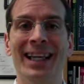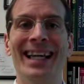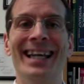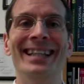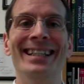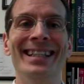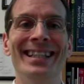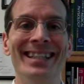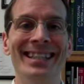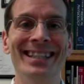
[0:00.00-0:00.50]
and
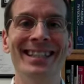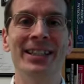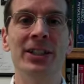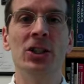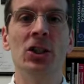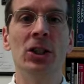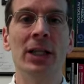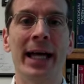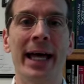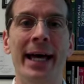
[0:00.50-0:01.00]
you
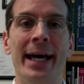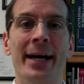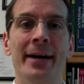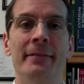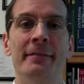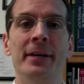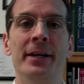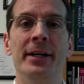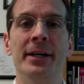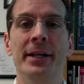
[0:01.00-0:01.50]
still
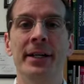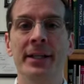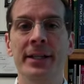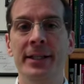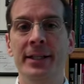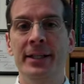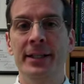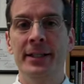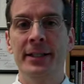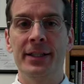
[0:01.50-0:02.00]
have
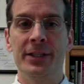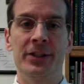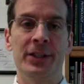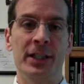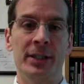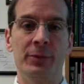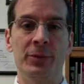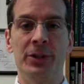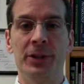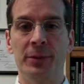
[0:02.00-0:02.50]
the
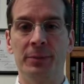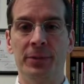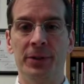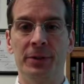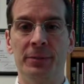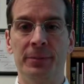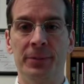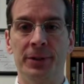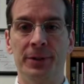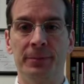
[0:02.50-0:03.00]
same
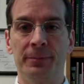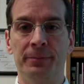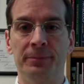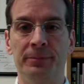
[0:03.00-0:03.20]
symptoms.